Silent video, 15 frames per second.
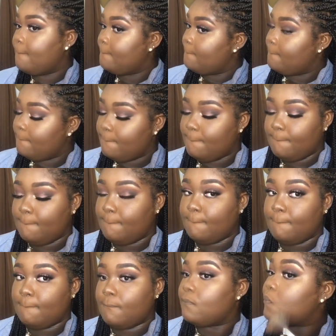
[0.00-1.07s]
So
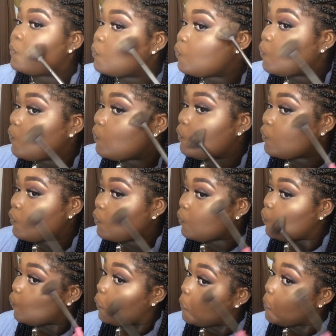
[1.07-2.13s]
I'm using my
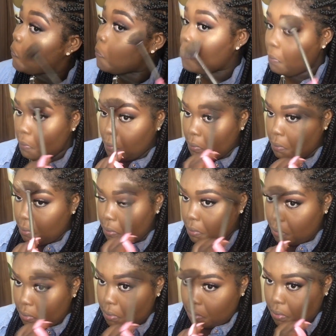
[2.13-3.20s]
fan brush, and
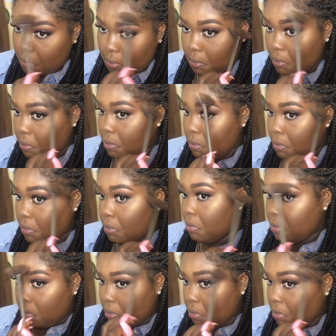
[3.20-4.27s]
I sprayed it with
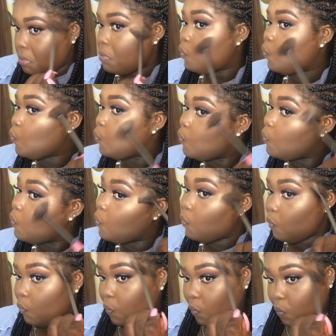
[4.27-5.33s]
Fix Plus, and
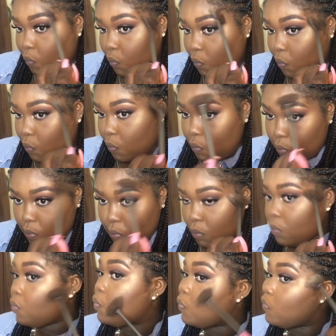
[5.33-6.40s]
I'm just placing that on the high
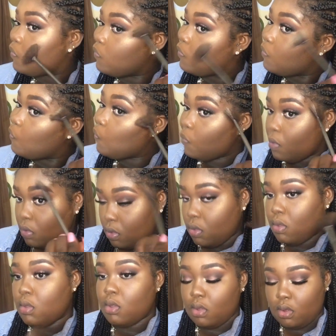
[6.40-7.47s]
points of my cheek,
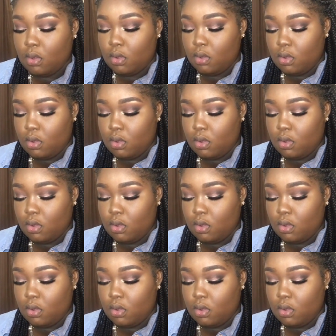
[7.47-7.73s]
above my